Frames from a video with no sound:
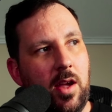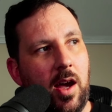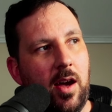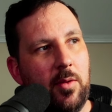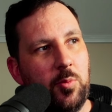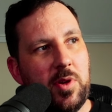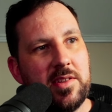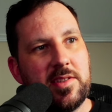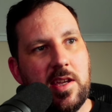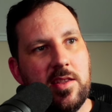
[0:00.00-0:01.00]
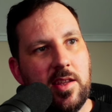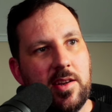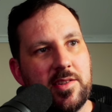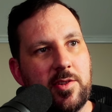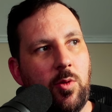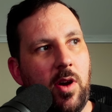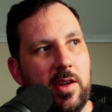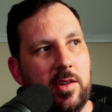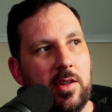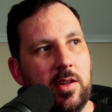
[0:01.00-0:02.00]
We can see that it's quite
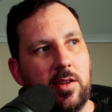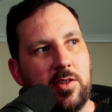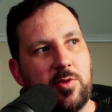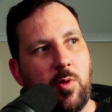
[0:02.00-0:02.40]
a